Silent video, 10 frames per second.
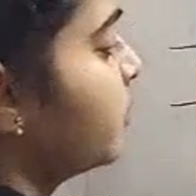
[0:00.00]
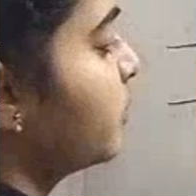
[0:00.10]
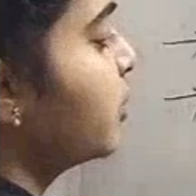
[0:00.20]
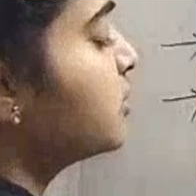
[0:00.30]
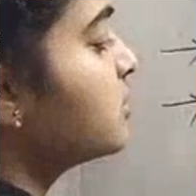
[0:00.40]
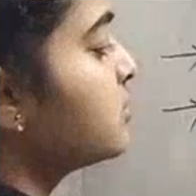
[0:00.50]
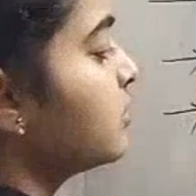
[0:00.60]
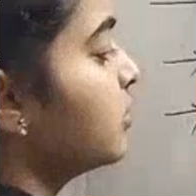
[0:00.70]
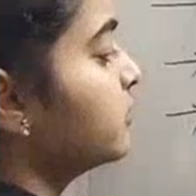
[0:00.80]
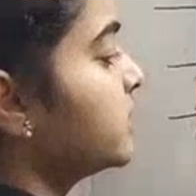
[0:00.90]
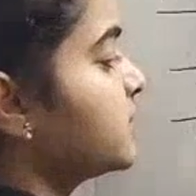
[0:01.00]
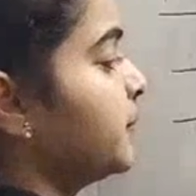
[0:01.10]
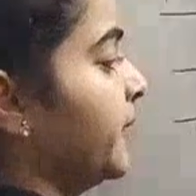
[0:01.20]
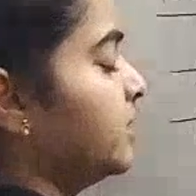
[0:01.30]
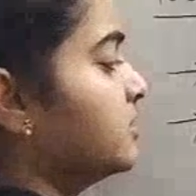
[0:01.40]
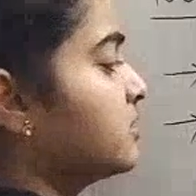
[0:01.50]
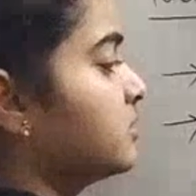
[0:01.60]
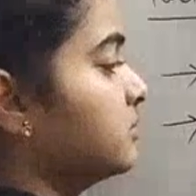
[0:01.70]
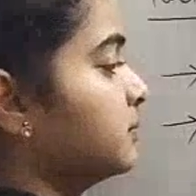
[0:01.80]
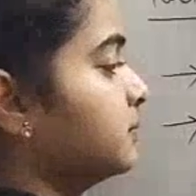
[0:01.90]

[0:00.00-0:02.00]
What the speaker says: Most of the space